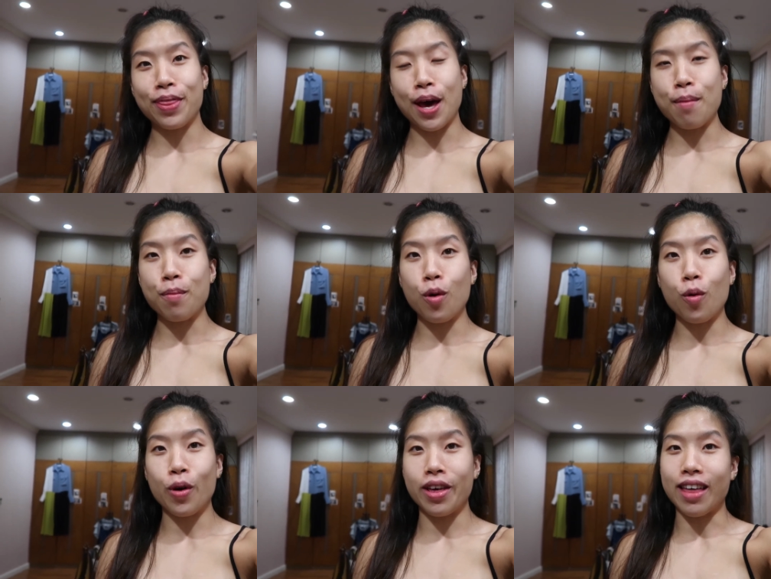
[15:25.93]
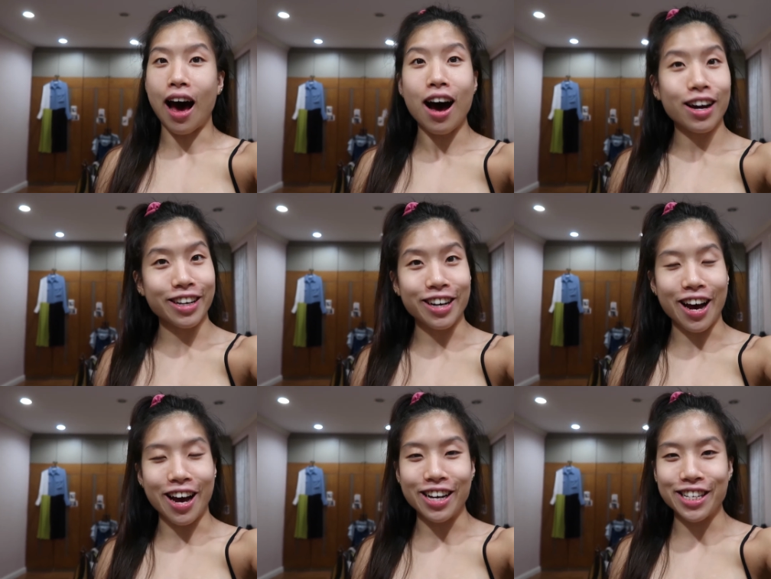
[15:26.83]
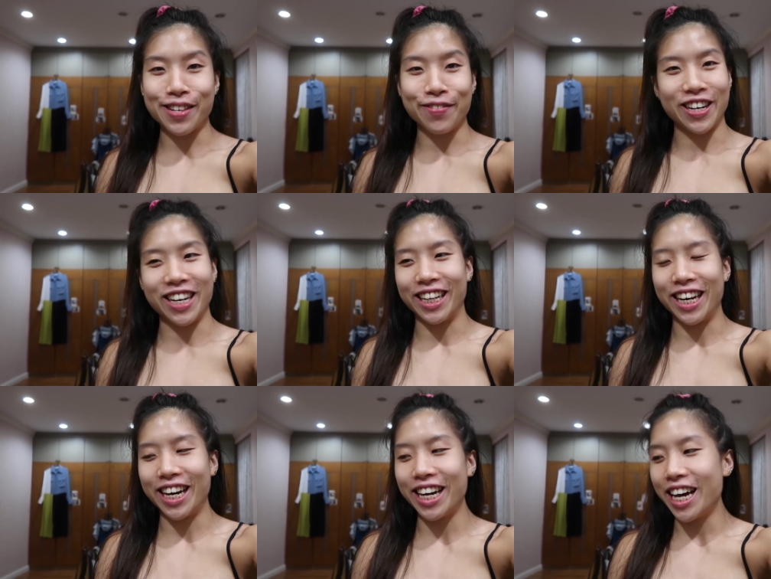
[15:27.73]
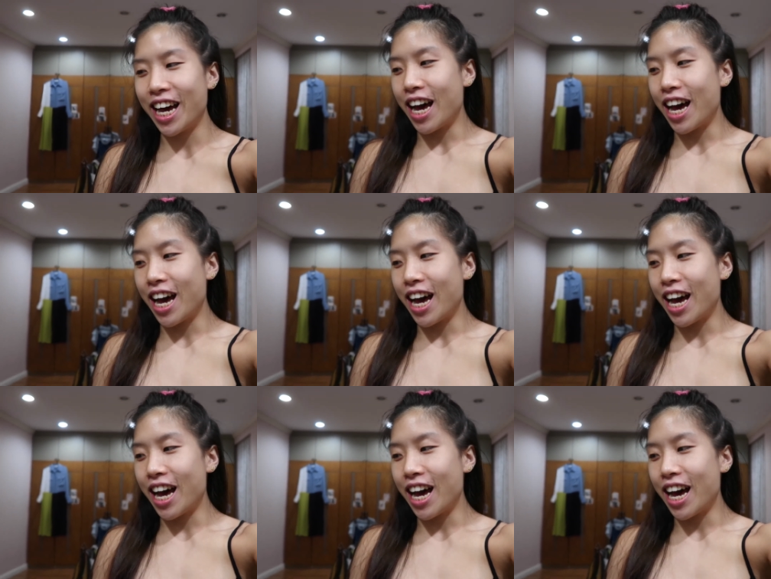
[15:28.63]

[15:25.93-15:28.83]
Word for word: them with Haagen-Dazs vanilla